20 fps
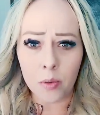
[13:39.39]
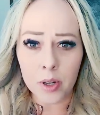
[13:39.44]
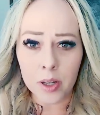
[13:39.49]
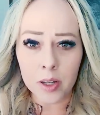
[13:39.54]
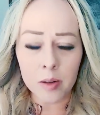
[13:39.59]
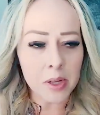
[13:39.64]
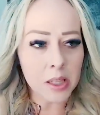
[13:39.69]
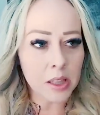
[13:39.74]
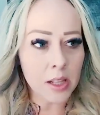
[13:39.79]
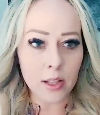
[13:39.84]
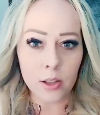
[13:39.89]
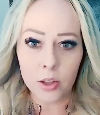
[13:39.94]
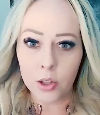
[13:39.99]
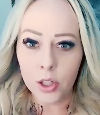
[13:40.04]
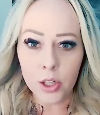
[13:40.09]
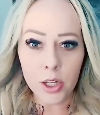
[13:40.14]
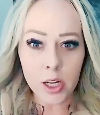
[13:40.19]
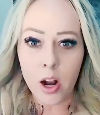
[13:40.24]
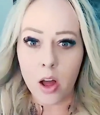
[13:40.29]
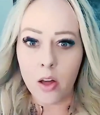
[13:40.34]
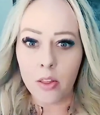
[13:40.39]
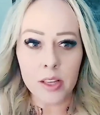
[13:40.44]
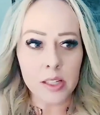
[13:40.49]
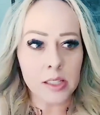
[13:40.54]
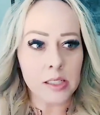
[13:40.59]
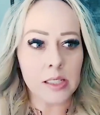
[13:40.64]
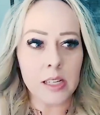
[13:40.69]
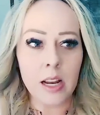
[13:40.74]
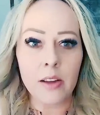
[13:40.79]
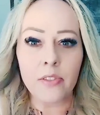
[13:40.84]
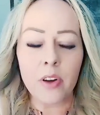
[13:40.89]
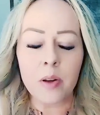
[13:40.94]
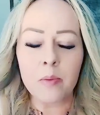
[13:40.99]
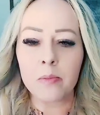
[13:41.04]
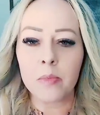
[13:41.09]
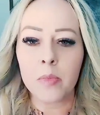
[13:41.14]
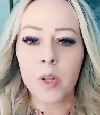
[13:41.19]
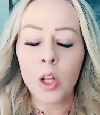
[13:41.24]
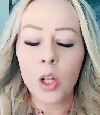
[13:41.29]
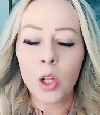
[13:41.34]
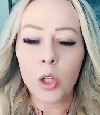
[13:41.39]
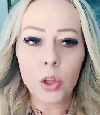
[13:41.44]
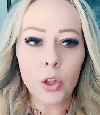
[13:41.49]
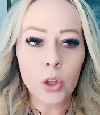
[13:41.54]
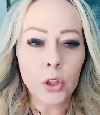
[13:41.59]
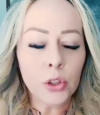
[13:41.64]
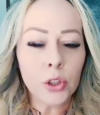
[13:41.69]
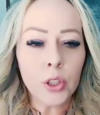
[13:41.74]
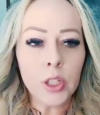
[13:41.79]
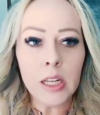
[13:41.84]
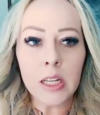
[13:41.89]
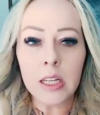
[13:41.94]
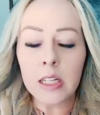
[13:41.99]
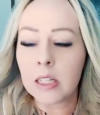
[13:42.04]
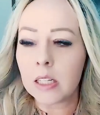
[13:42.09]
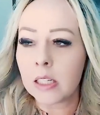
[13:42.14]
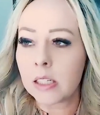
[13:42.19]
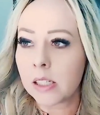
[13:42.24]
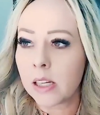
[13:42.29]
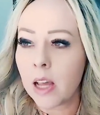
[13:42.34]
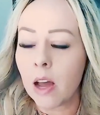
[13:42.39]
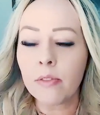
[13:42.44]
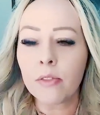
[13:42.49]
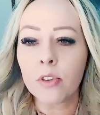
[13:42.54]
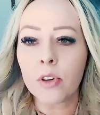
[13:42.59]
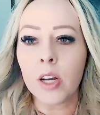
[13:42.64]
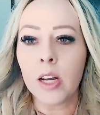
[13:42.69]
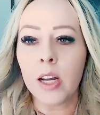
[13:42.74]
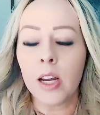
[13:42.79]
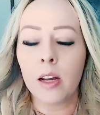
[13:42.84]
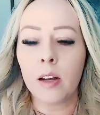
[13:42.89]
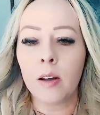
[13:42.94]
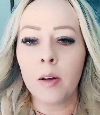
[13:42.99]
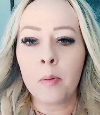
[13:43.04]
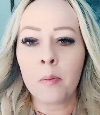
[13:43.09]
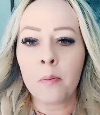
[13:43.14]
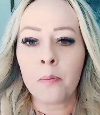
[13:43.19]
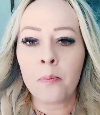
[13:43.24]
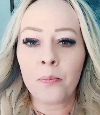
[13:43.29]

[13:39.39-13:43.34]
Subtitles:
We're going to be like, look at all this stuff I'm learning and discovering.